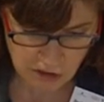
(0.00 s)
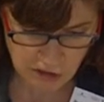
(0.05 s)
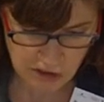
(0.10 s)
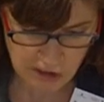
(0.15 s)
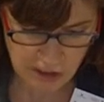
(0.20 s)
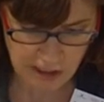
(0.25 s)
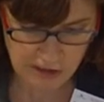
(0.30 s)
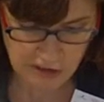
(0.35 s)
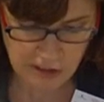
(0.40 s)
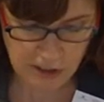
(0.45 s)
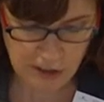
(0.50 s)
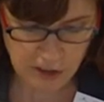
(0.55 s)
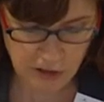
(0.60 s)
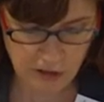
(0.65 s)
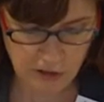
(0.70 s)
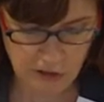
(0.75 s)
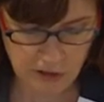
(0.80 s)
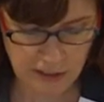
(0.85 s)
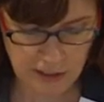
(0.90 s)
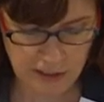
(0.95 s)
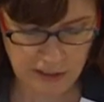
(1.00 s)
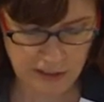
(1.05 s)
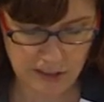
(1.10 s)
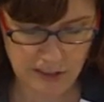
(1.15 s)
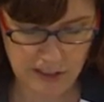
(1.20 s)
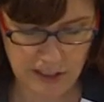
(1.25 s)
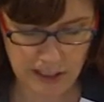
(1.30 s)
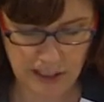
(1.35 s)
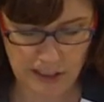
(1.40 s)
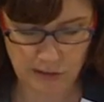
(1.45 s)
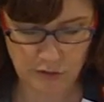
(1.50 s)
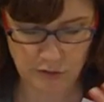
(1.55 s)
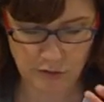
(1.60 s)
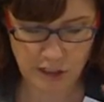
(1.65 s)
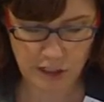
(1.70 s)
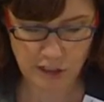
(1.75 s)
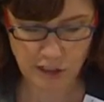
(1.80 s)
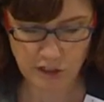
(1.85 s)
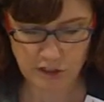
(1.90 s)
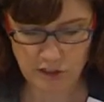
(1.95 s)
on territorial
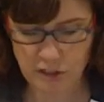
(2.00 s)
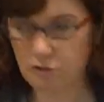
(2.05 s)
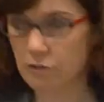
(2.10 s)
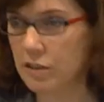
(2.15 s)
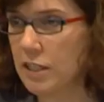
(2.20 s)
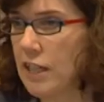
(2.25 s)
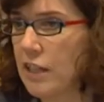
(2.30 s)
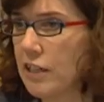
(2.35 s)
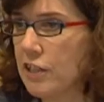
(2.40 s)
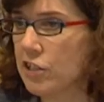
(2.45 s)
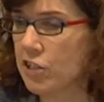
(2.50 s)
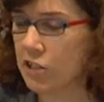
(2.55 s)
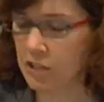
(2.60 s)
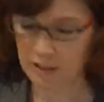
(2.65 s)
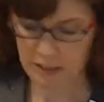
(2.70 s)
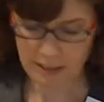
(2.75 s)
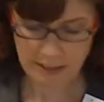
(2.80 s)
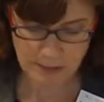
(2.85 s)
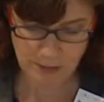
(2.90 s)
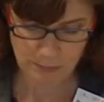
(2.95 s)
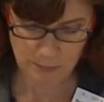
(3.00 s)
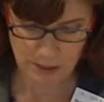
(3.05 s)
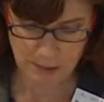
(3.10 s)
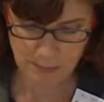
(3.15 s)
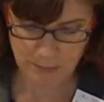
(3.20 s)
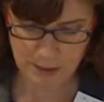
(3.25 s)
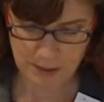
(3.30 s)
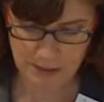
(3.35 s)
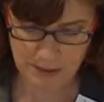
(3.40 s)
state-regional relations in the member